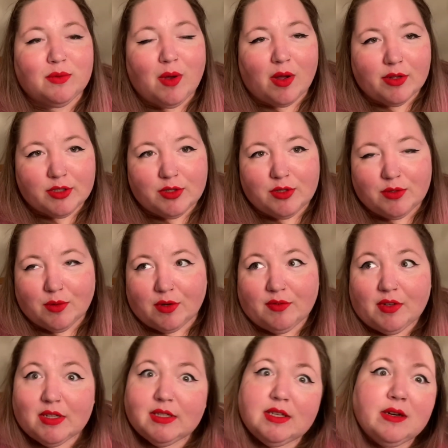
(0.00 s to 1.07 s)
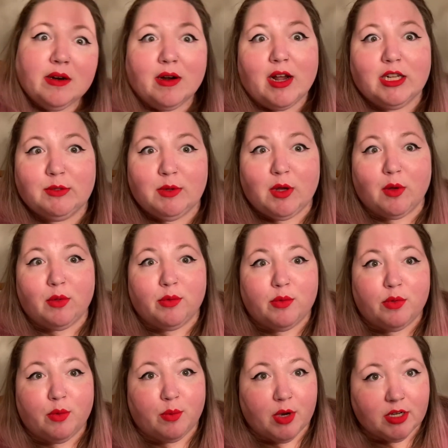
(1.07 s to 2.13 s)
all to sort of consider as we go through
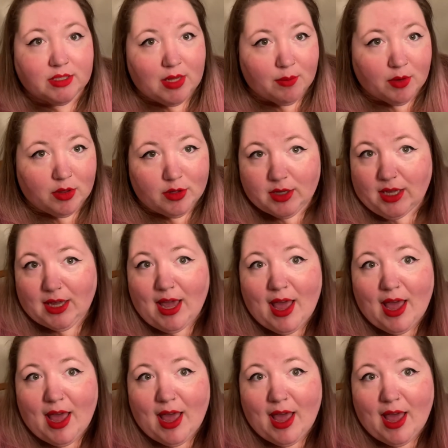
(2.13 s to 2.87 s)
the works that we're looking